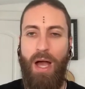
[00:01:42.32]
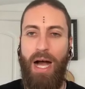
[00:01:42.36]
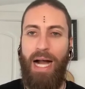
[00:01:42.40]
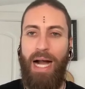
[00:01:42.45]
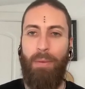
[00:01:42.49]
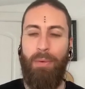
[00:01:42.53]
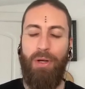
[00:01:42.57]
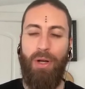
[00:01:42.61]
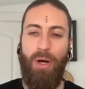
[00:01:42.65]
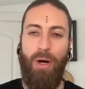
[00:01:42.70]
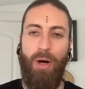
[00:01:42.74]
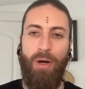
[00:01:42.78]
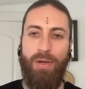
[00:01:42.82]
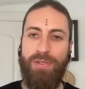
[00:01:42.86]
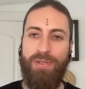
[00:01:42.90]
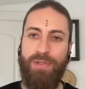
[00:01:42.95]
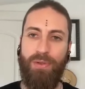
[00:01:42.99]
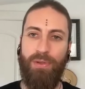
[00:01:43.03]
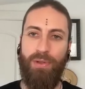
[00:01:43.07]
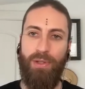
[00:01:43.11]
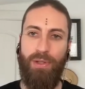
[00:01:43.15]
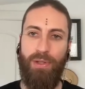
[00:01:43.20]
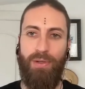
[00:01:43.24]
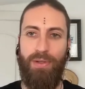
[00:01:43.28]
I would also
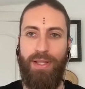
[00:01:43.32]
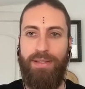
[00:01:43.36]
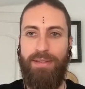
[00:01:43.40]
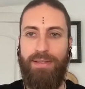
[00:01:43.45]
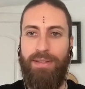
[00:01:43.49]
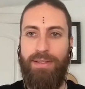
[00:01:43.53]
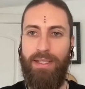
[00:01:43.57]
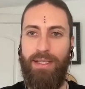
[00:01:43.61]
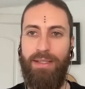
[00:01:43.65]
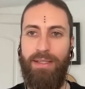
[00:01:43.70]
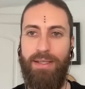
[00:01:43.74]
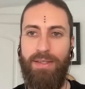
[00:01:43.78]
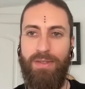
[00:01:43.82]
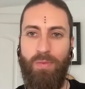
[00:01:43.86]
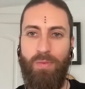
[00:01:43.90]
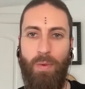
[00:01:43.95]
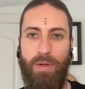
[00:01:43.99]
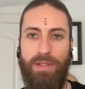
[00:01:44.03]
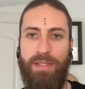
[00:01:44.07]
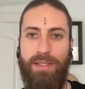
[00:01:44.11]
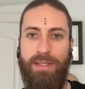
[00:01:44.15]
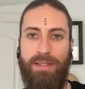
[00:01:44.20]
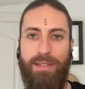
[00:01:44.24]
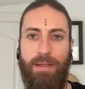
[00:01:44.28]
learn that sickness
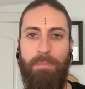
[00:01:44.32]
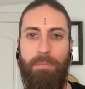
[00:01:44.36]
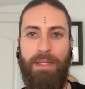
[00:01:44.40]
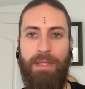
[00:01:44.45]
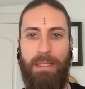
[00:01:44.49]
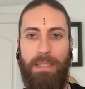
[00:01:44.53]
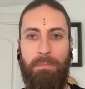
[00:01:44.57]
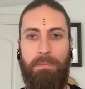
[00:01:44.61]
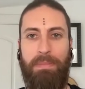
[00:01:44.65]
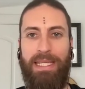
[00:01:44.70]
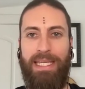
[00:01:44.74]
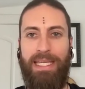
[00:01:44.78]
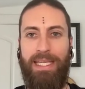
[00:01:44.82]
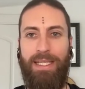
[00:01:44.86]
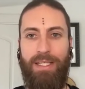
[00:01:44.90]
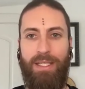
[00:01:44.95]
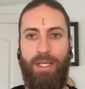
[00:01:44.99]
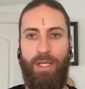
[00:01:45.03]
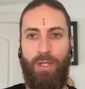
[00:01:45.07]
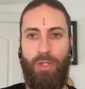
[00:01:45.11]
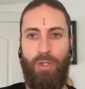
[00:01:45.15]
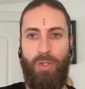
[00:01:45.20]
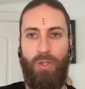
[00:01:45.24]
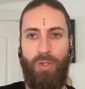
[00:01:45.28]
wasn't something being
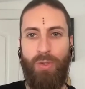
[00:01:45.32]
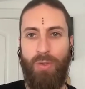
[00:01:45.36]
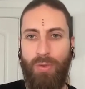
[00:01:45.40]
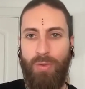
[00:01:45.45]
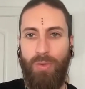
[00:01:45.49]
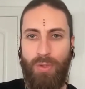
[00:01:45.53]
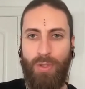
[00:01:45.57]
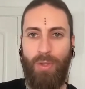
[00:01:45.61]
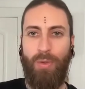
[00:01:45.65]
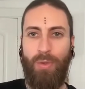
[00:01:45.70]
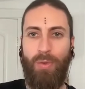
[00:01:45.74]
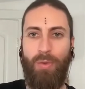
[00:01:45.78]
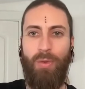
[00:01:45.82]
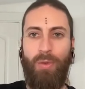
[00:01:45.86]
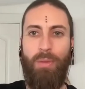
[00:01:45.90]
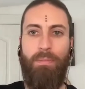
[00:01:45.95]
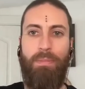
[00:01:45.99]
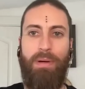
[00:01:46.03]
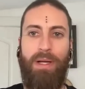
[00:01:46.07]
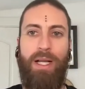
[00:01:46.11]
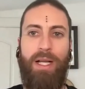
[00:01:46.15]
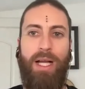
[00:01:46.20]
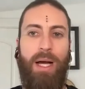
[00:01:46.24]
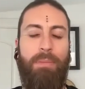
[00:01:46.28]
done to you,
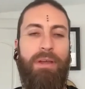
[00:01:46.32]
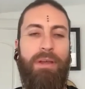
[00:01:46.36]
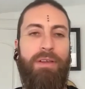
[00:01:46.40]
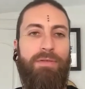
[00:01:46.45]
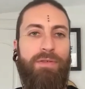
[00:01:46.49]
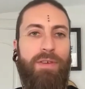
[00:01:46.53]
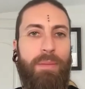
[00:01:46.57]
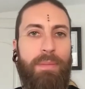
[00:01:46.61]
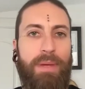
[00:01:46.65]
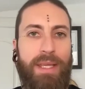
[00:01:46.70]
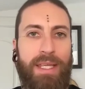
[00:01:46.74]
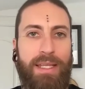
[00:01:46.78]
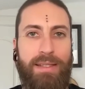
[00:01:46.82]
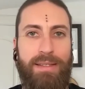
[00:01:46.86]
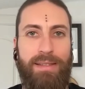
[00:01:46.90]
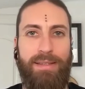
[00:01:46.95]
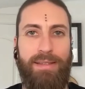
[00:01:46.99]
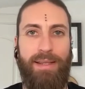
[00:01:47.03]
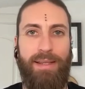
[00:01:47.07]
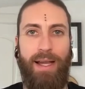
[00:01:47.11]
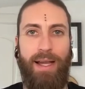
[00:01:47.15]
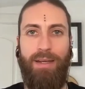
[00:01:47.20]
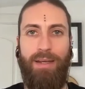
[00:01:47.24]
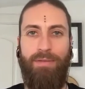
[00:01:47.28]
but coming from
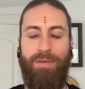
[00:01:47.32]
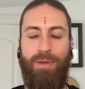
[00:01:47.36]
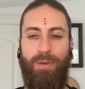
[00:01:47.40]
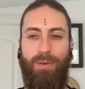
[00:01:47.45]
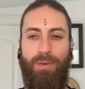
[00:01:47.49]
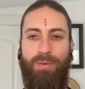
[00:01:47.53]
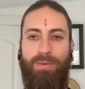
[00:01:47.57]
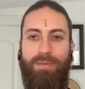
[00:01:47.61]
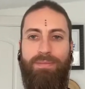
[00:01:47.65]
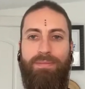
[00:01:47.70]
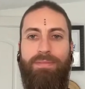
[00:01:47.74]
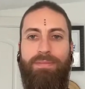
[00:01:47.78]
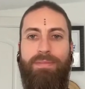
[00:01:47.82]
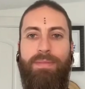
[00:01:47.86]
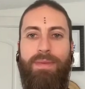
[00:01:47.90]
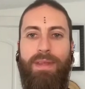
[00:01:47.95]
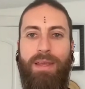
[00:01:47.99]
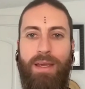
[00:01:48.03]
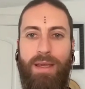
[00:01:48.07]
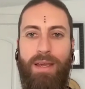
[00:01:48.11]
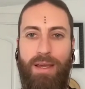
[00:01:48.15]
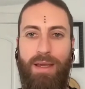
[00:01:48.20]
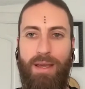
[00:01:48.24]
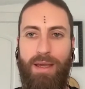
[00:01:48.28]
inside of you.
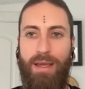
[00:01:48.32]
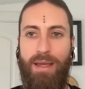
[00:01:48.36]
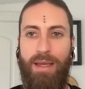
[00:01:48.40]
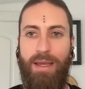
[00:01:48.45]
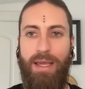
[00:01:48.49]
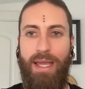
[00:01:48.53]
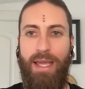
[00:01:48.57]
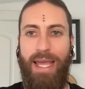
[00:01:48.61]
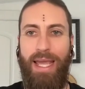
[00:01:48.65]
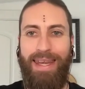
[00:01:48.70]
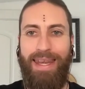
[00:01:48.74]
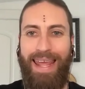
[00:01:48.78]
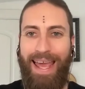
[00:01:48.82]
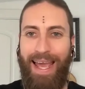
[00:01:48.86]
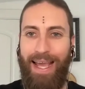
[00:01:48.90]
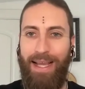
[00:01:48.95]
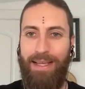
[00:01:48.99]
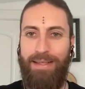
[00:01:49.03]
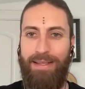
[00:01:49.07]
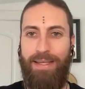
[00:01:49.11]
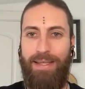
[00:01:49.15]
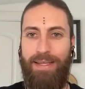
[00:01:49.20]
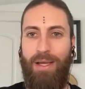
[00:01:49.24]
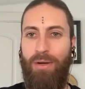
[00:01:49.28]
An
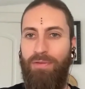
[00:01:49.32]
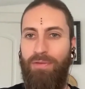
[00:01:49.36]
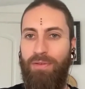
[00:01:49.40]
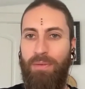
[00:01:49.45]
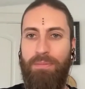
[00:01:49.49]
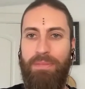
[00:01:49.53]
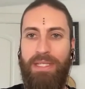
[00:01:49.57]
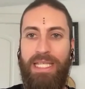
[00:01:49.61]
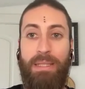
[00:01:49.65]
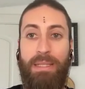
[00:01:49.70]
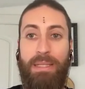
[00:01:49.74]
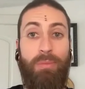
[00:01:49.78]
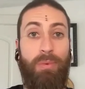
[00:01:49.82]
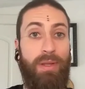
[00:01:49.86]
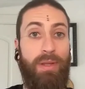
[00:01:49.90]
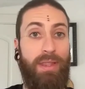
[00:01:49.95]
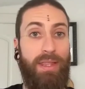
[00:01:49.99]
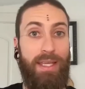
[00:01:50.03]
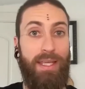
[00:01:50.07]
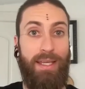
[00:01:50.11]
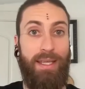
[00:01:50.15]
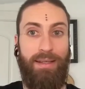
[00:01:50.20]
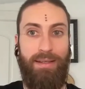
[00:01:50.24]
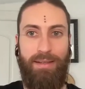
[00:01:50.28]
exhale from deep
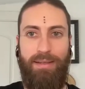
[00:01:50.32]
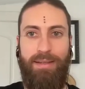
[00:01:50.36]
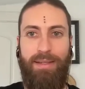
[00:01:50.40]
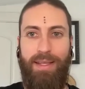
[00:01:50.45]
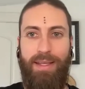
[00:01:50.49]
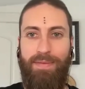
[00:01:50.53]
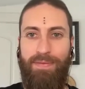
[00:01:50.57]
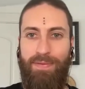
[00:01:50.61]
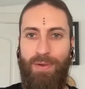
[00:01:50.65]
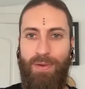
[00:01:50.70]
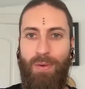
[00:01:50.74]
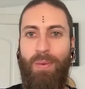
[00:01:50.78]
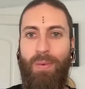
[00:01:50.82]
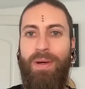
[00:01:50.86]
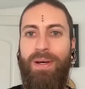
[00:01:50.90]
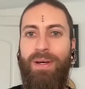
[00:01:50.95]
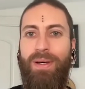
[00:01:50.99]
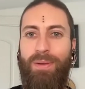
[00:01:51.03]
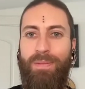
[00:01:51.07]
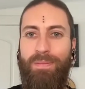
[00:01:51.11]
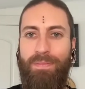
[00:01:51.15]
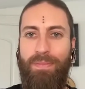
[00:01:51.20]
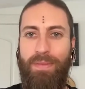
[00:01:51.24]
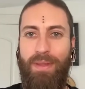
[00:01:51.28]
within, if you
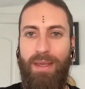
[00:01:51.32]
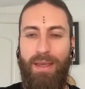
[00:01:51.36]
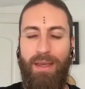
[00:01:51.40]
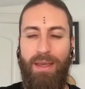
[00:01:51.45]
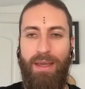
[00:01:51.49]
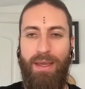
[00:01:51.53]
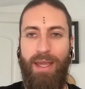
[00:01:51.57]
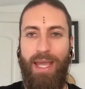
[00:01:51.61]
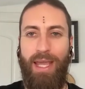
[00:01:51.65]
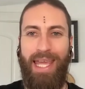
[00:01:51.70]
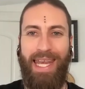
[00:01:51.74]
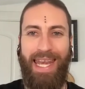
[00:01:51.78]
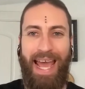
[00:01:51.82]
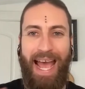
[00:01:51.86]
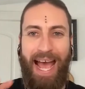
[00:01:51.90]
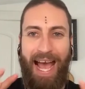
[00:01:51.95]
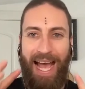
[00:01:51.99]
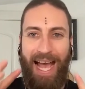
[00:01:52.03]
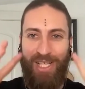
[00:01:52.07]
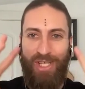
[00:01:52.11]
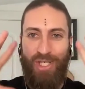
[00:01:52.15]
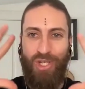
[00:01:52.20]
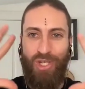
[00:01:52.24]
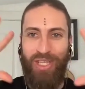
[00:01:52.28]
will. An
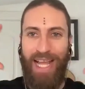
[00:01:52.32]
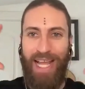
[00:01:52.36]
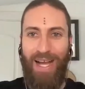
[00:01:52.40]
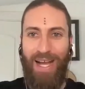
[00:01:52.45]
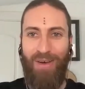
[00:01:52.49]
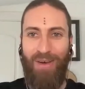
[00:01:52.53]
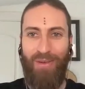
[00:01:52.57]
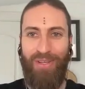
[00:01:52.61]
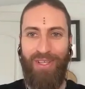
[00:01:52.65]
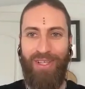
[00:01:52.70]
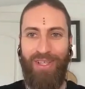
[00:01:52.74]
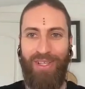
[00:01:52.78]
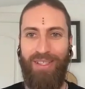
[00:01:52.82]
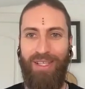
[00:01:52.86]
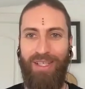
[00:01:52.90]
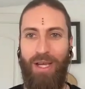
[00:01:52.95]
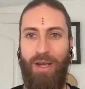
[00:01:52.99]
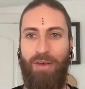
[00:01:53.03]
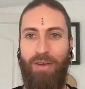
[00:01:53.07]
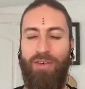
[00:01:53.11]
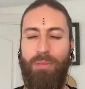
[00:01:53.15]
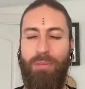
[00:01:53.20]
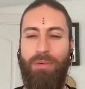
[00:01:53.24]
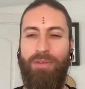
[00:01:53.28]
ash cloud
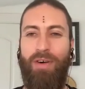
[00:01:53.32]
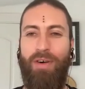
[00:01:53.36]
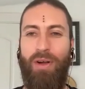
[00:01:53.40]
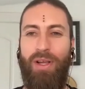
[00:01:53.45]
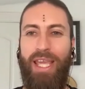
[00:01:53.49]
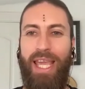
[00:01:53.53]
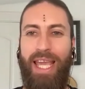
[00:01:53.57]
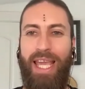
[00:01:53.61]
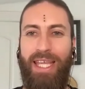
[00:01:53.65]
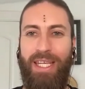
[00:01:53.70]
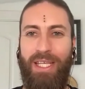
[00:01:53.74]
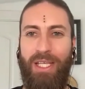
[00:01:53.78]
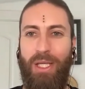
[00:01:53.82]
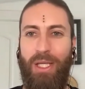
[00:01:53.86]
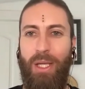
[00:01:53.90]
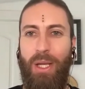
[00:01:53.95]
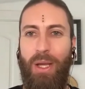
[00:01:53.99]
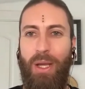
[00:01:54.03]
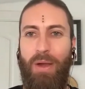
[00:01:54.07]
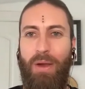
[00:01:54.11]
from a volcano,